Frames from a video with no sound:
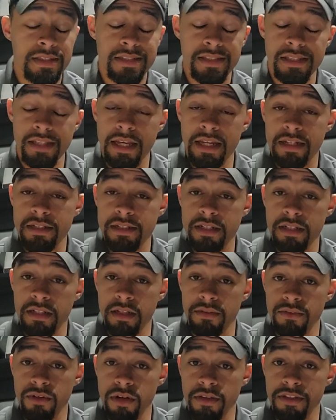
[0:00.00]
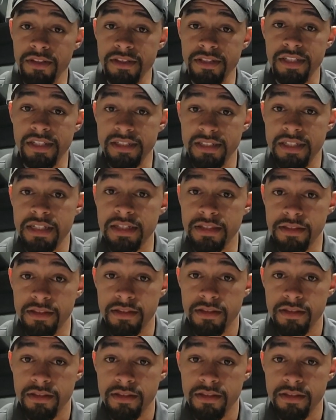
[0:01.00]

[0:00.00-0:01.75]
slated to deliver on the 16th.